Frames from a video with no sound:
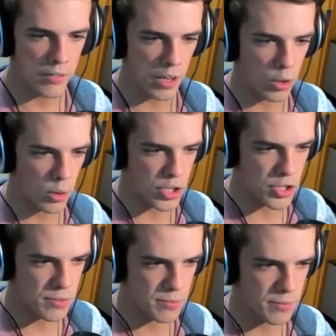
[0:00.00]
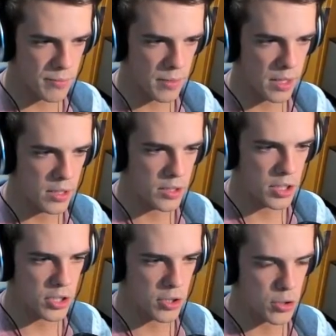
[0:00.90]
Got a question.
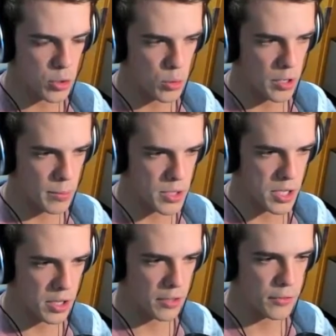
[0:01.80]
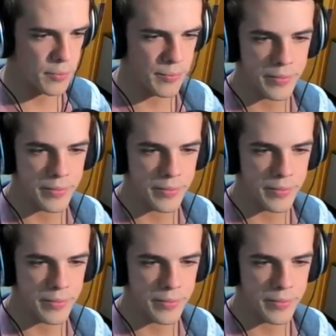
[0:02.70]
T-shirts are 20% off.